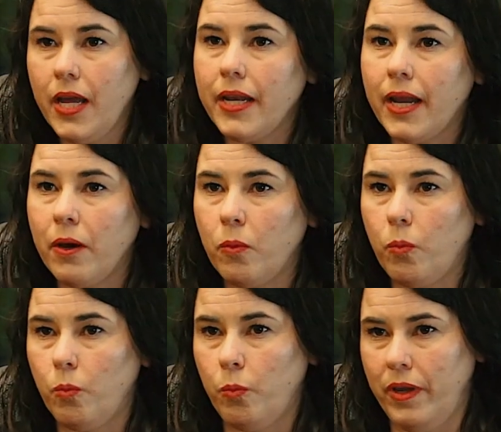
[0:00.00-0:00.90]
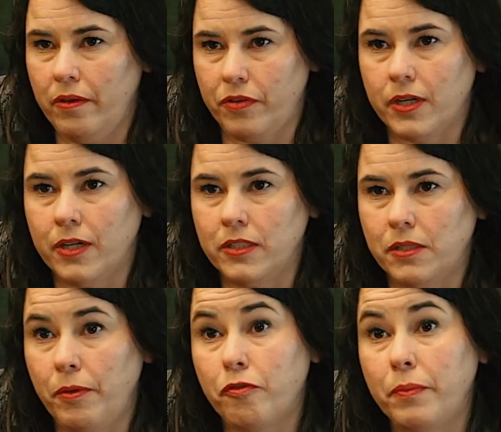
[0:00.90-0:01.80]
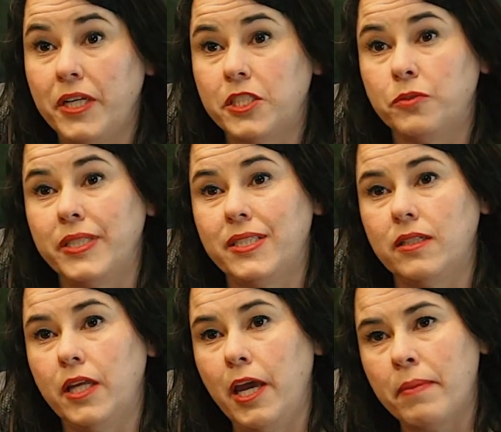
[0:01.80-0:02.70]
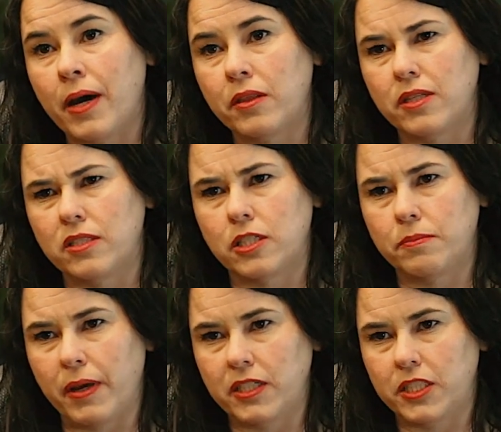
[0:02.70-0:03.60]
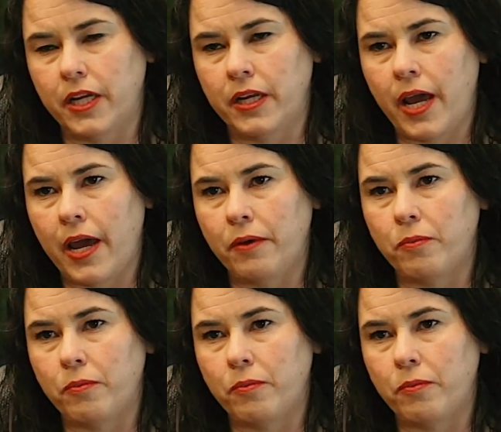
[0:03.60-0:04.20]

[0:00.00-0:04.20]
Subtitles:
Now, we've heard some information recently about the suspension and